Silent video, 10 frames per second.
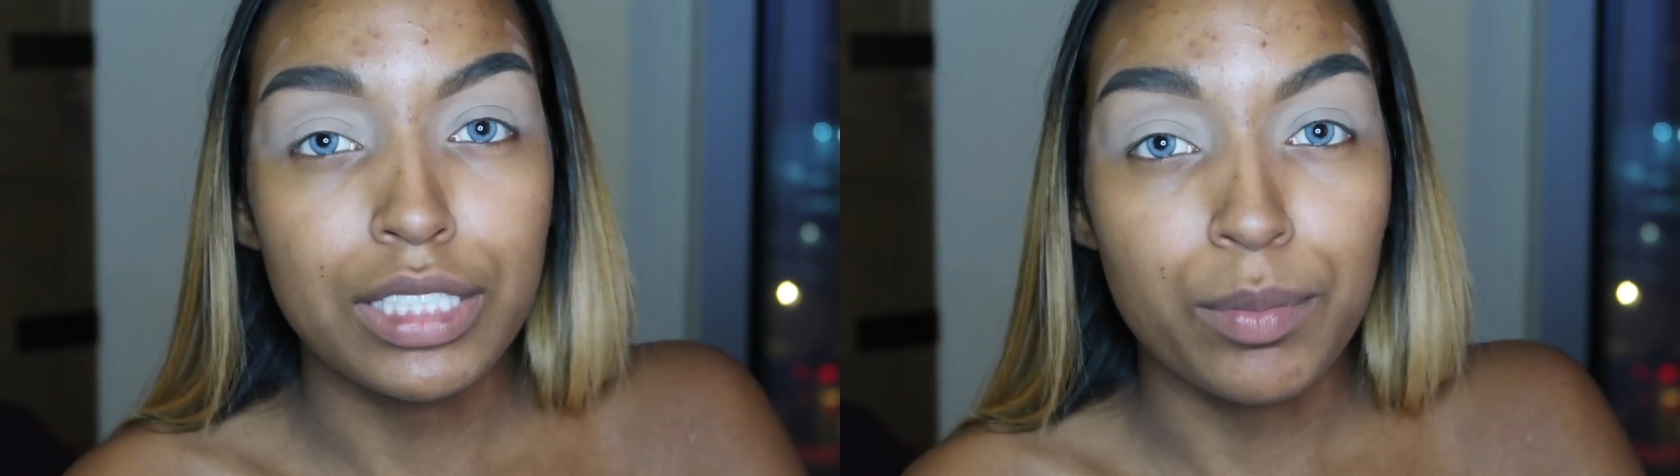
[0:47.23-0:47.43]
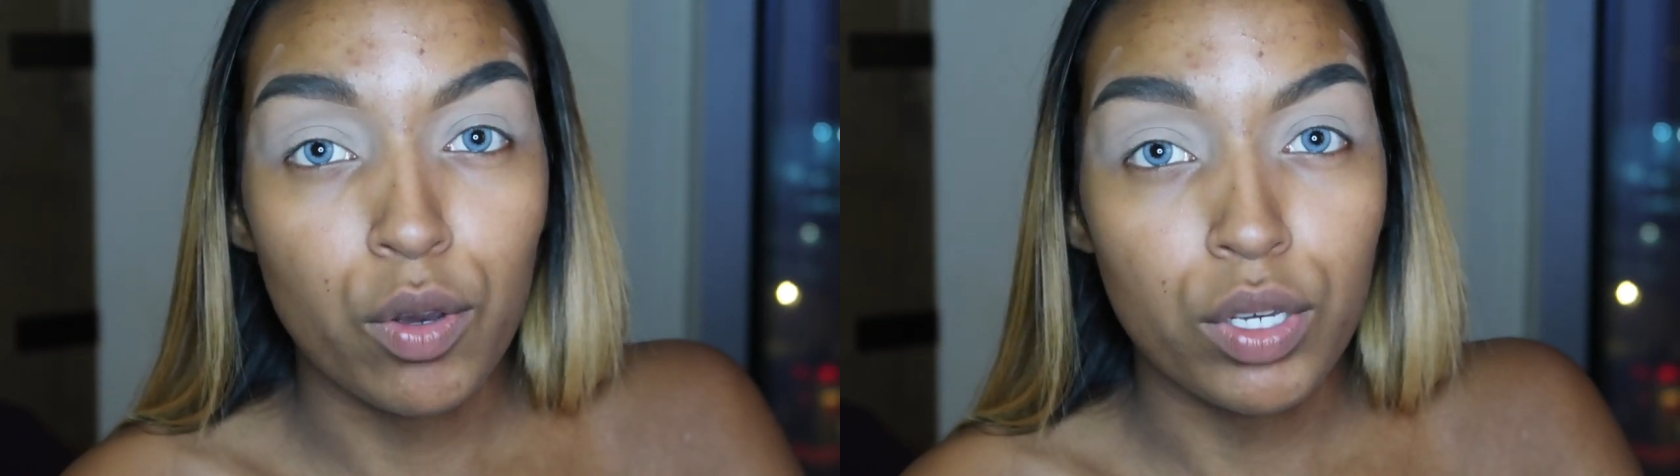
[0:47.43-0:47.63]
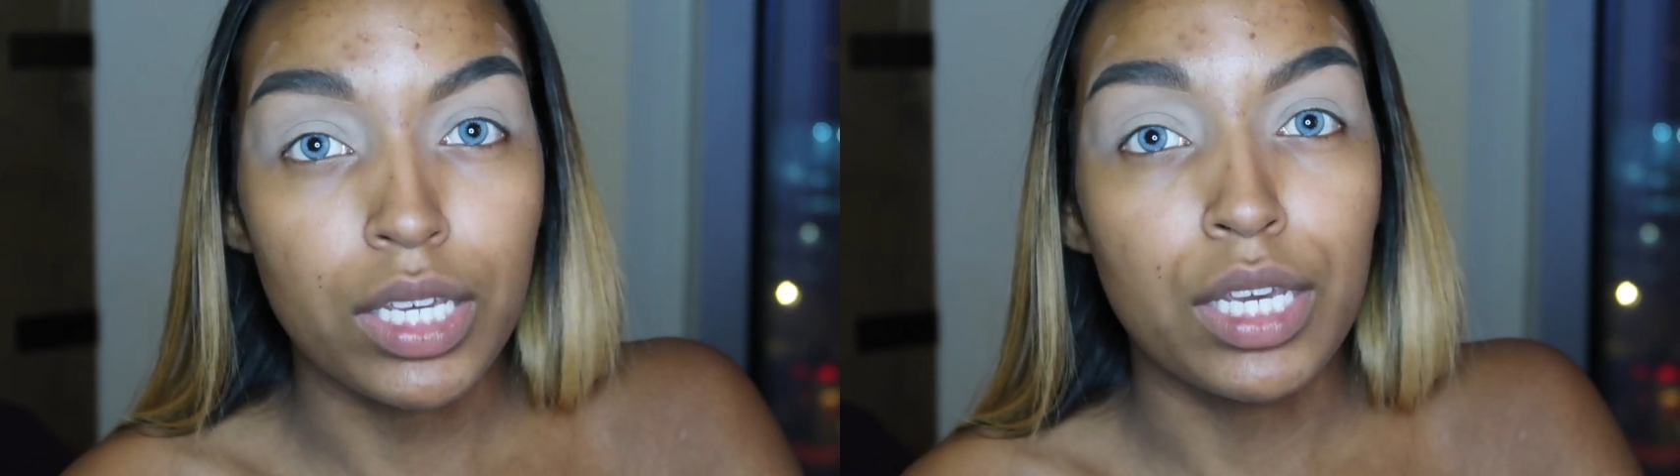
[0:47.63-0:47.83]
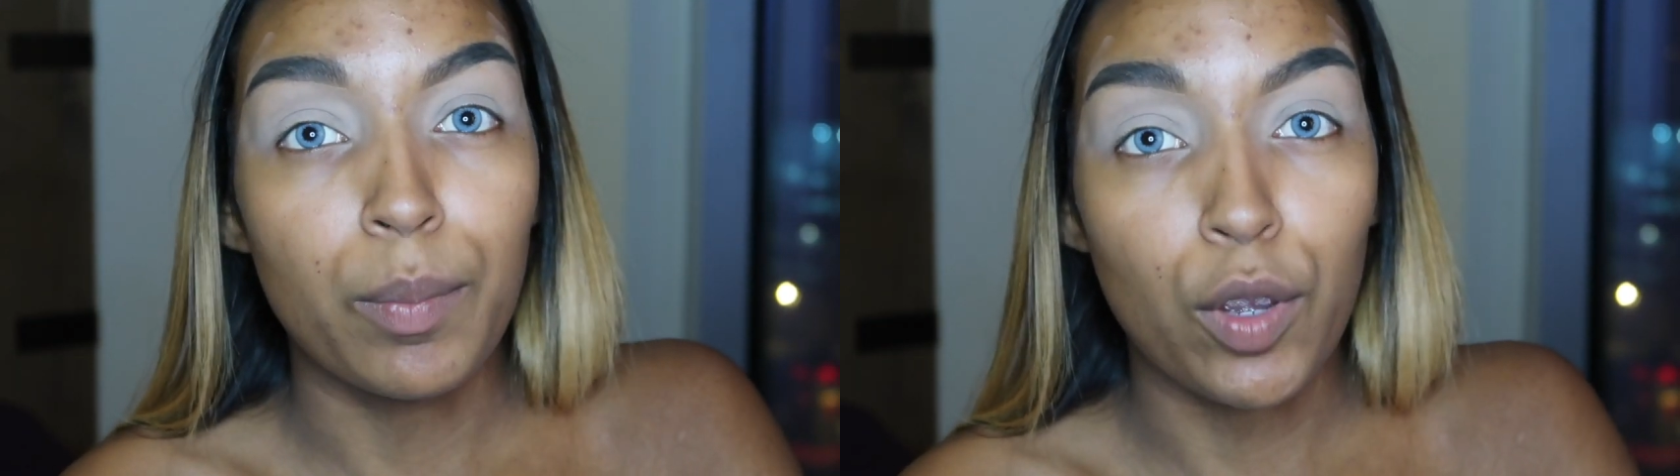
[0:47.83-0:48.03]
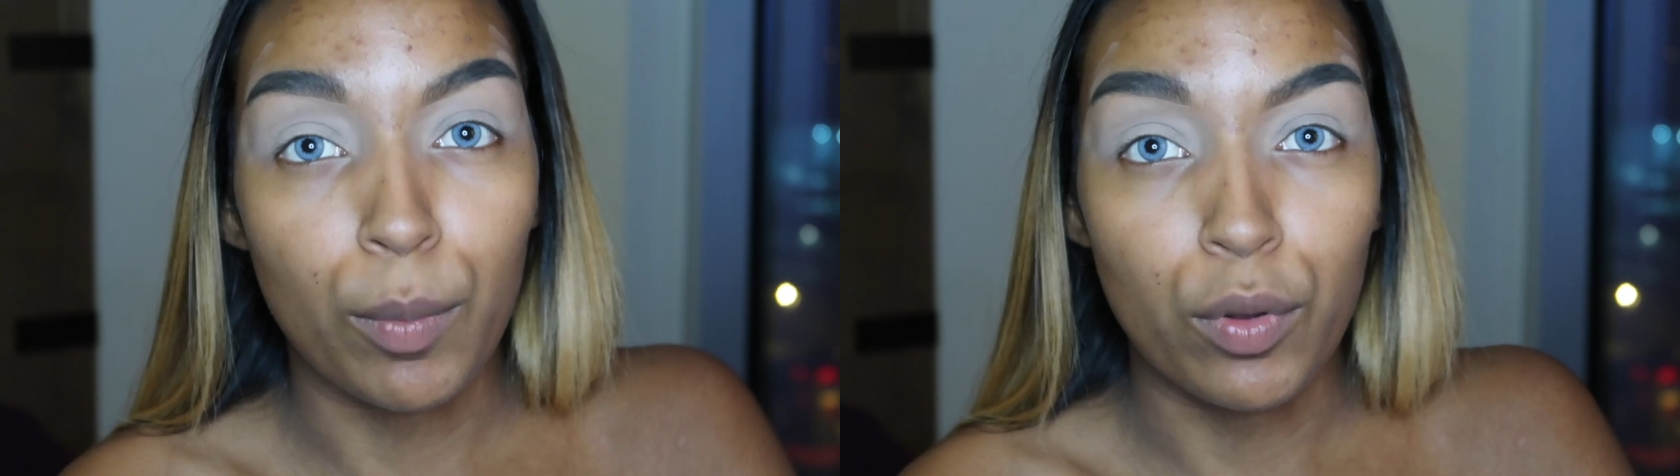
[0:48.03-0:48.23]
smoky
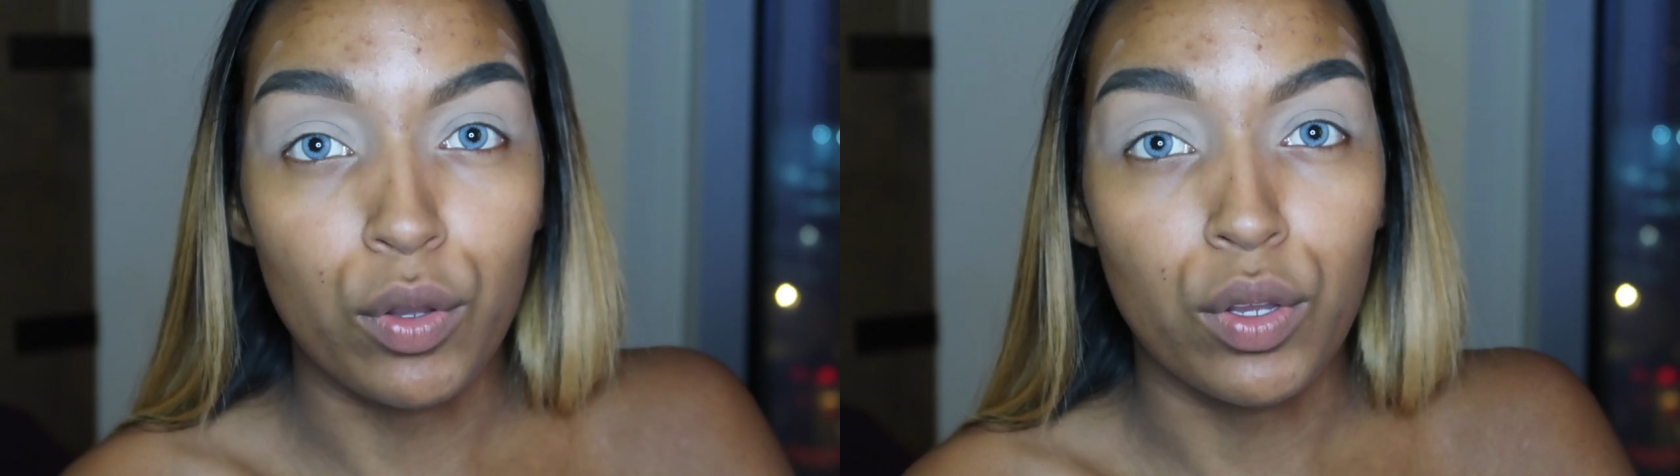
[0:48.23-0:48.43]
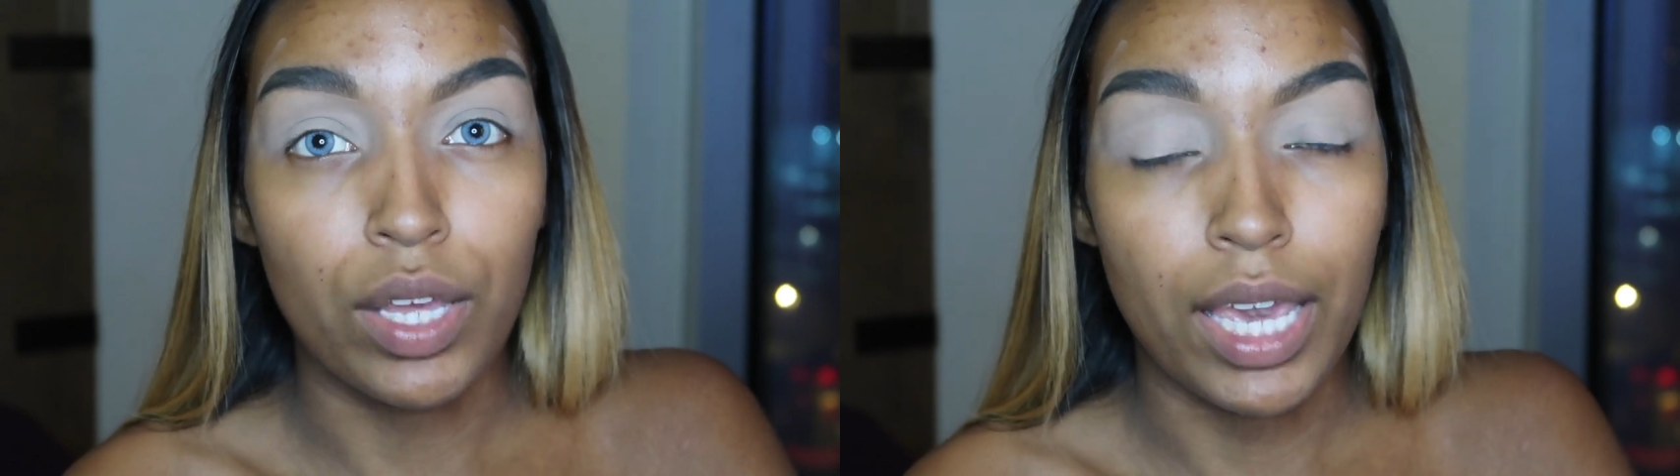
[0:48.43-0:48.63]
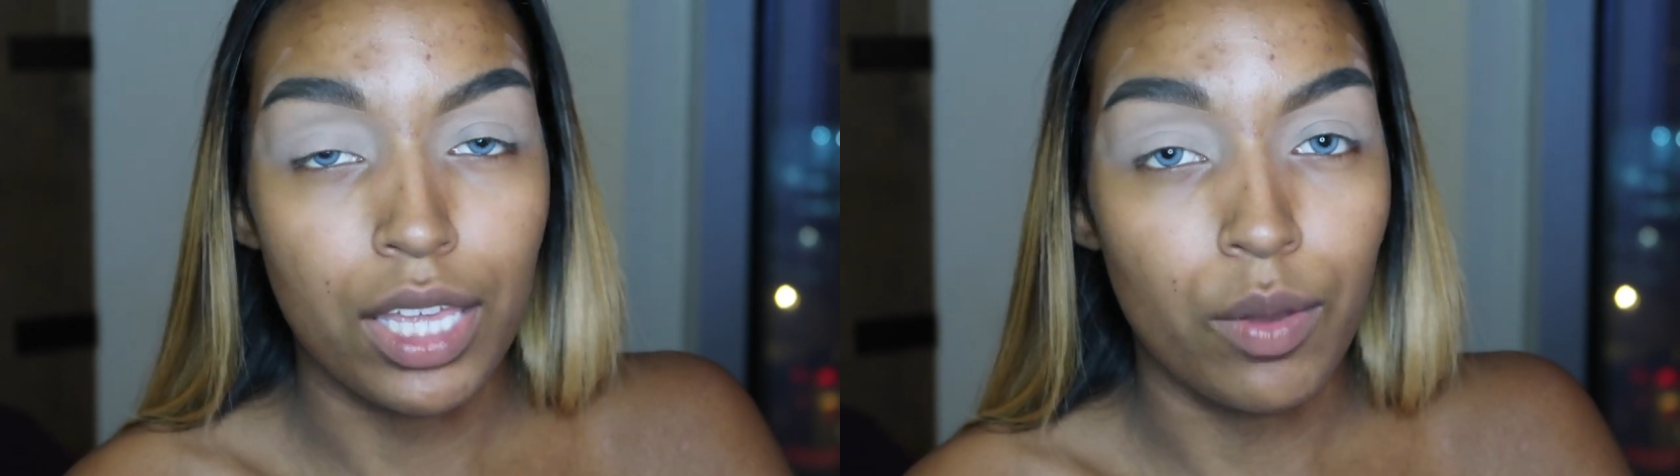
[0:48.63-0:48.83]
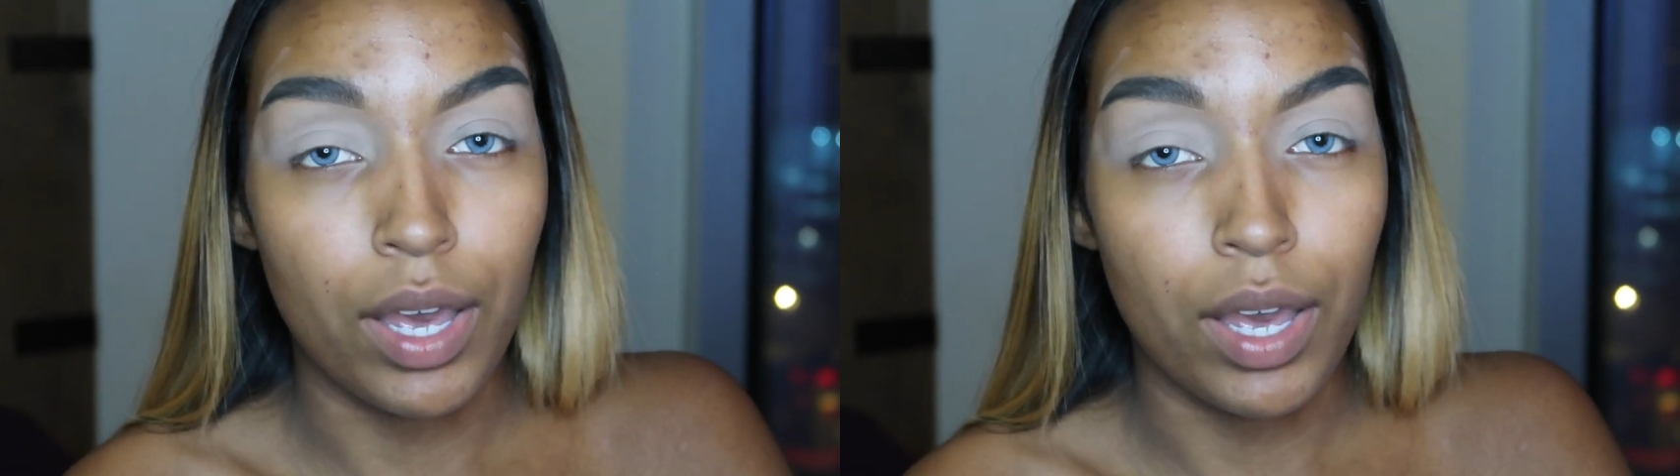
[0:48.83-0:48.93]
purple halo